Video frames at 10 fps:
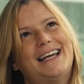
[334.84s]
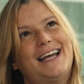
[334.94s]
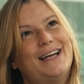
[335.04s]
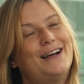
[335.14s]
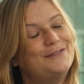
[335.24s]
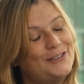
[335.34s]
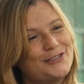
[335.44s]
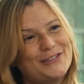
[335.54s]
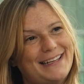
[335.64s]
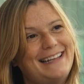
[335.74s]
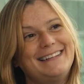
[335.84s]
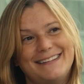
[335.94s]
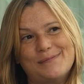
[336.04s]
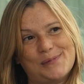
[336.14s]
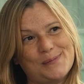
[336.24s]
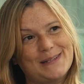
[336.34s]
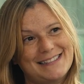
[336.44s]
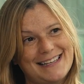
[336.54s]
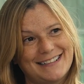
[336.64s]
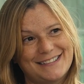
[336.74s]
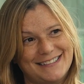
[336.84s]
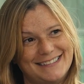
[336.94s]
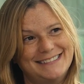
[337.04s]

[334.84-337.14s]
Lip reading: I've not done anything public sector.